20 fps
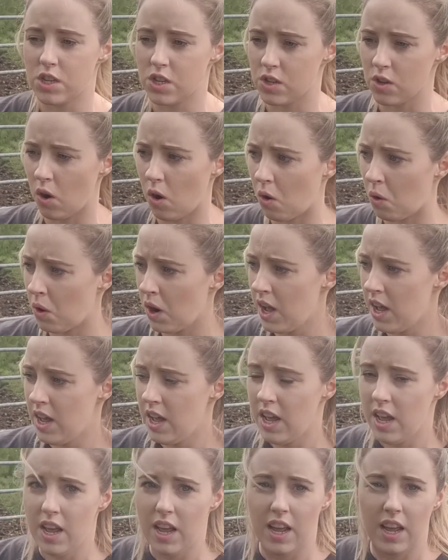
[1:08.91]
So
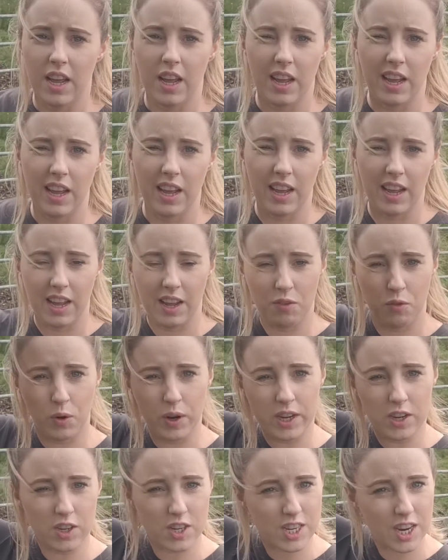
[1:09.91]
if
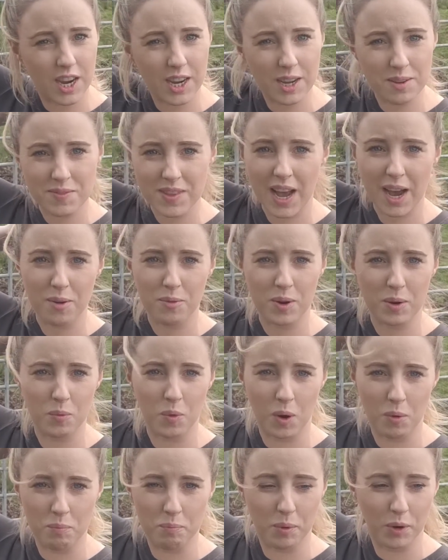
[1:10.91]
we could time that with
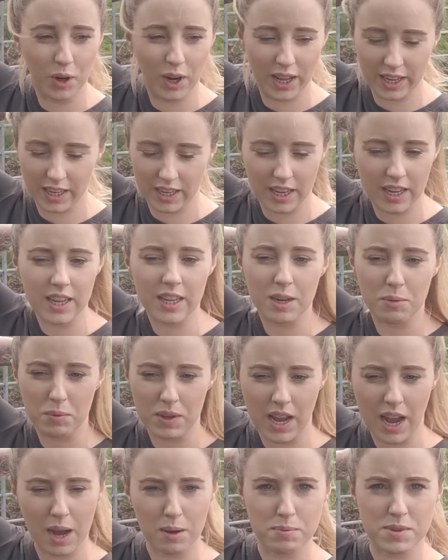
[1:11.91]
1 bulling, it'd
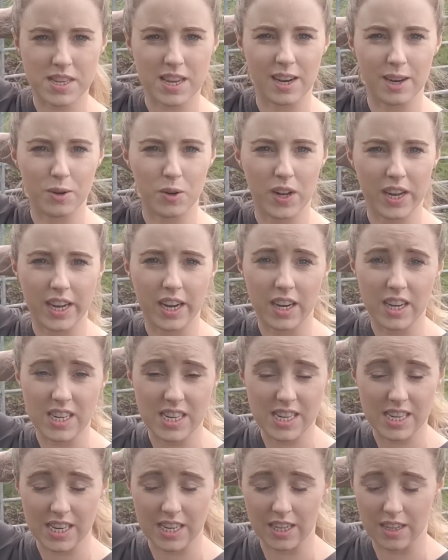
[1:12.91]
be absolutely
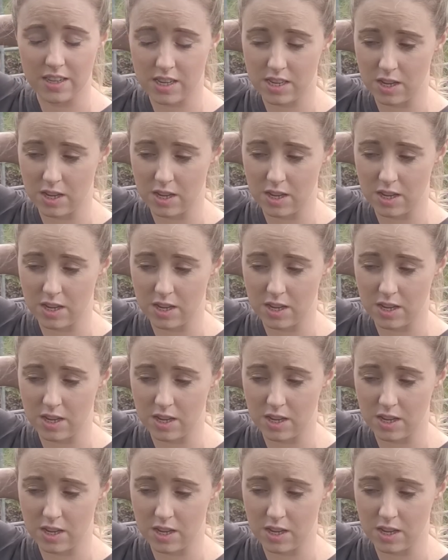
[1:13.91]
ideal.